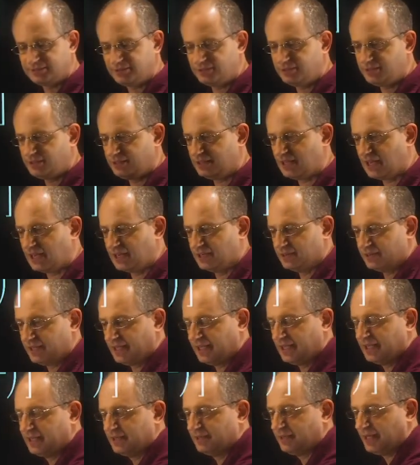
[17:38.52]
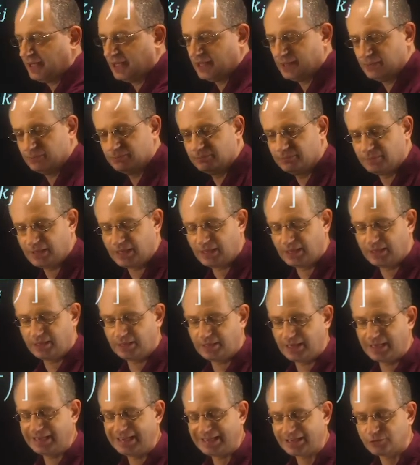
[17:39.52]
the
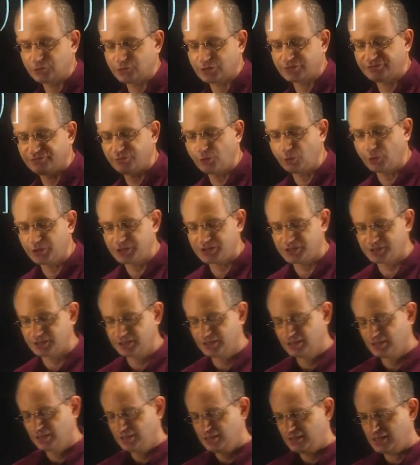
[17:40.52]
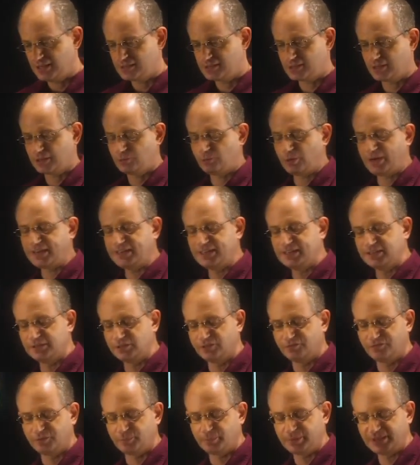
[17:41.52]
electric force as the gradient
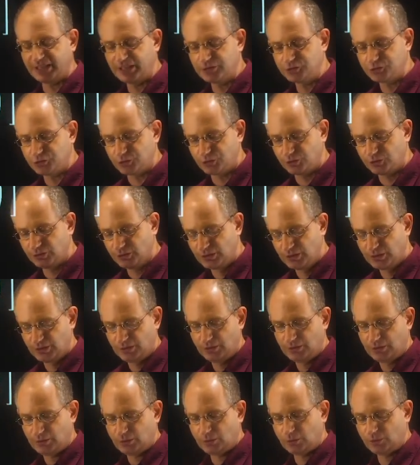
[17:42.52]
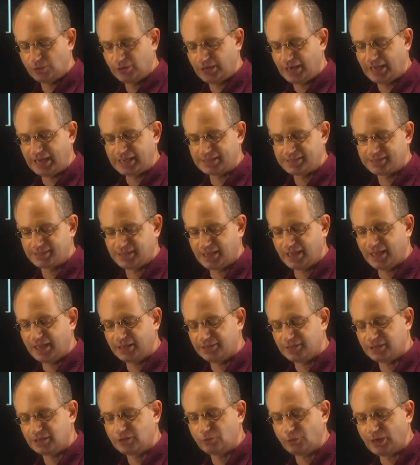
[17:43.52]
of a potential, or as
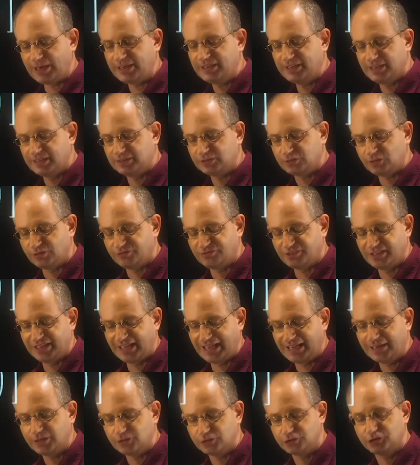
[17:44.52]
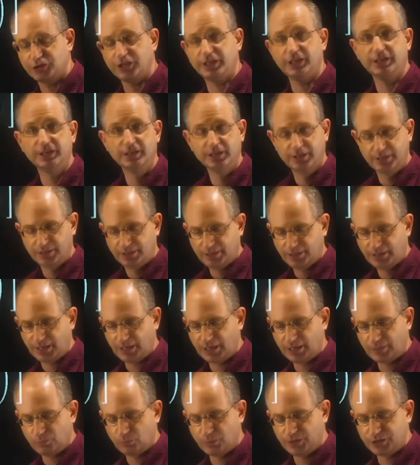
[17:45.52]
the gradient of an energy,
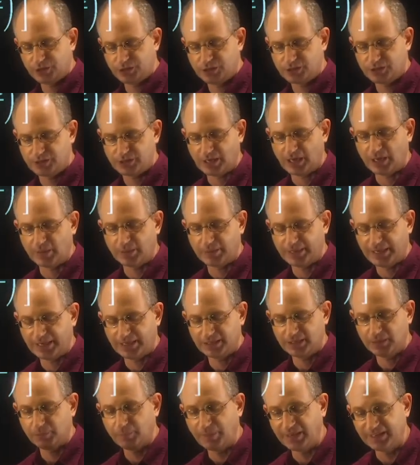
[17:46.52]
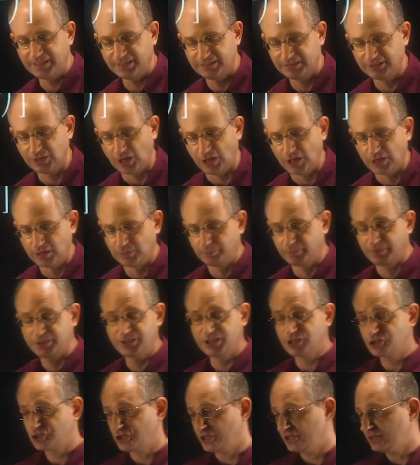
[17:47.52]
which is dependent on
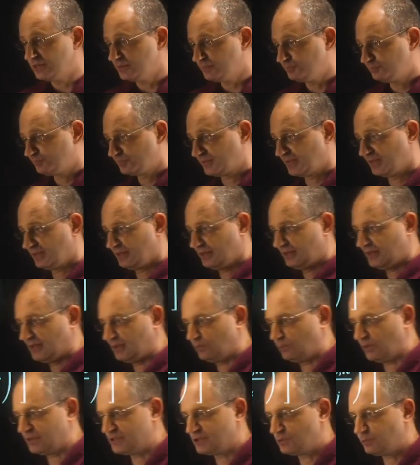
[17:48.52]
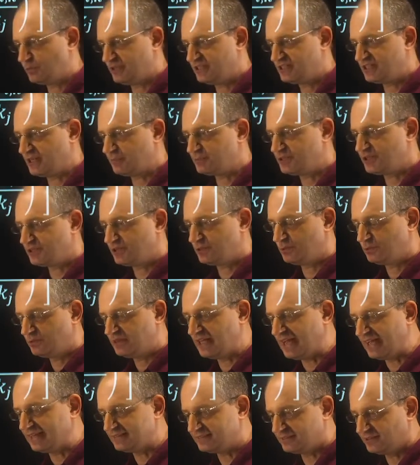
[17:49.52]
position. And once we substitute
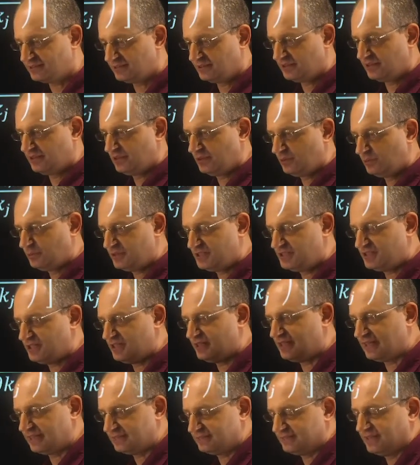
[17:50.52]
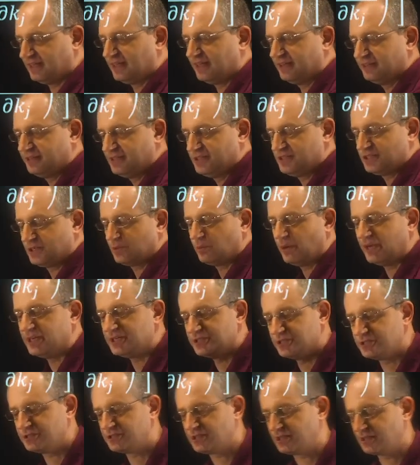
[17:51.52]
that, we see that these
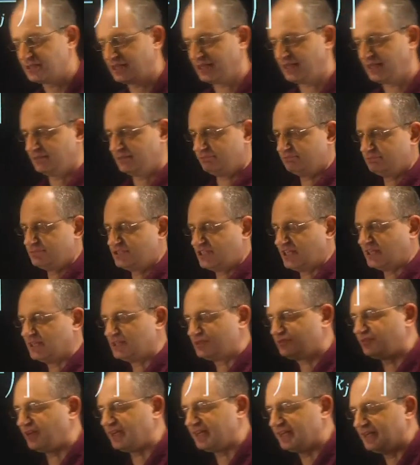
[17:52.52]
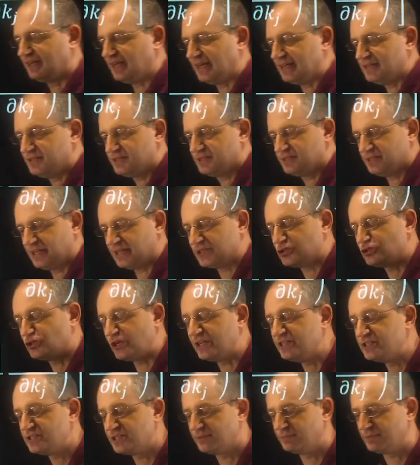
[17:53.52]
equations satisfy a nice
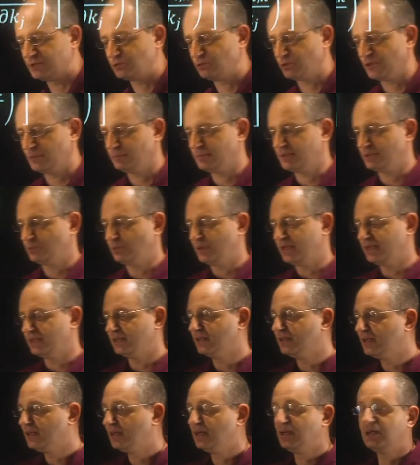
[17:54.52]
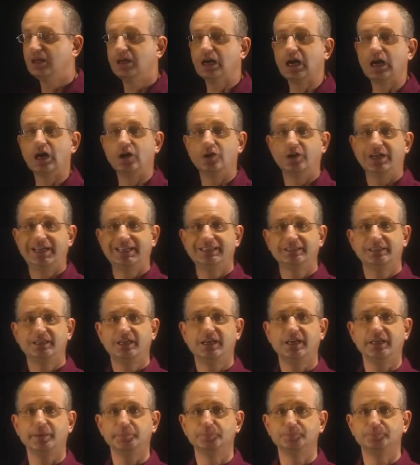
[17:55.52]
exchange symmetry between r and
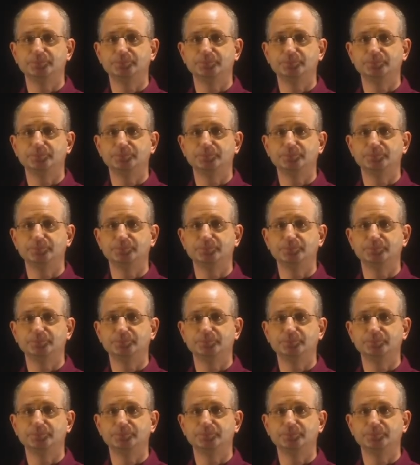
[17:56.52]
k.